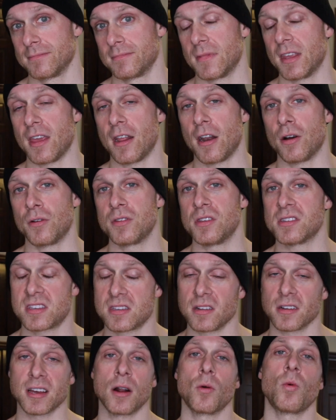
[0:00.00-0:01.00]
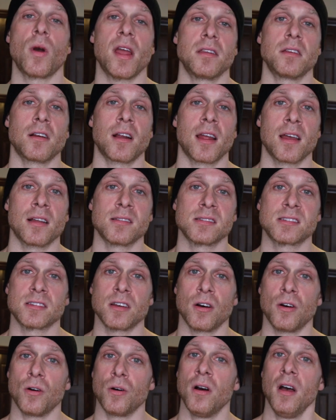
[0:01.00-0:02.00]
You know, you still got a weight in your hand.
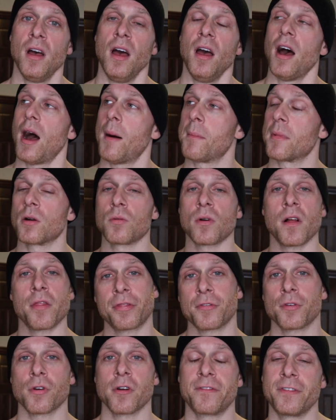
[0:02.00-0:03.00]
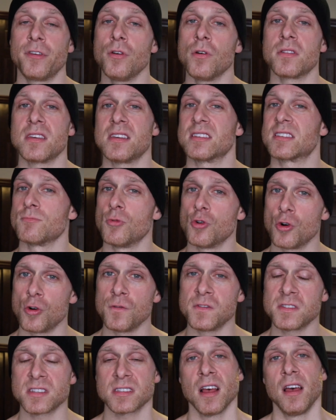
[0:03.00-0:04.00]
So I'm gonna run through a few of these
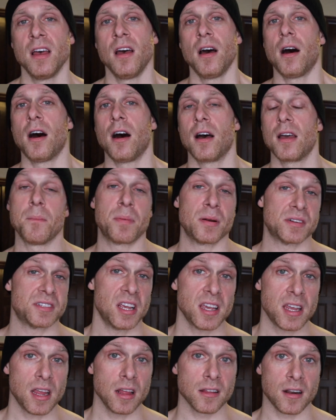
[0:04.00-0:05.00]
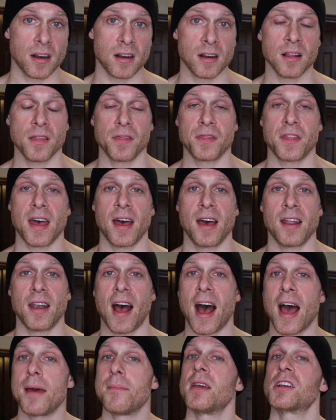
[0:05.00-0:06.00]
moves in particular that
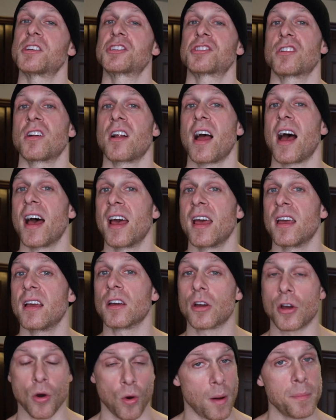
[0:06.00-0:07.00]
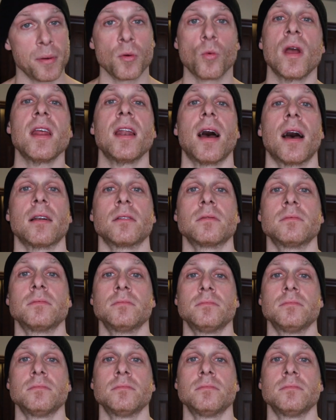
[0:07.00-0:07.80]
I make sure I go up in weight on.